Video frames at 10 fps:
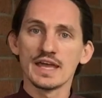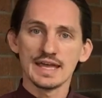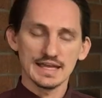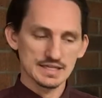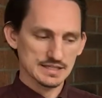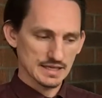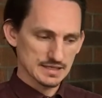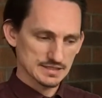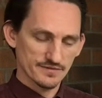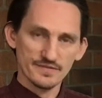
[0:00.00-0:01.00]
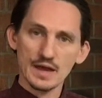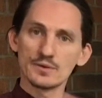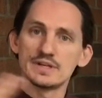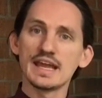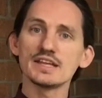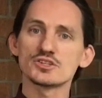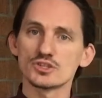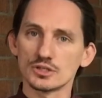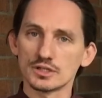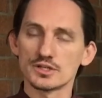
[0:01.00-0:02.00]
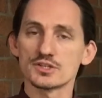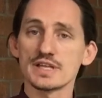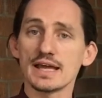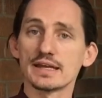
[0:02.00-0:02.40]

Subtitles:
is a foundational understanding.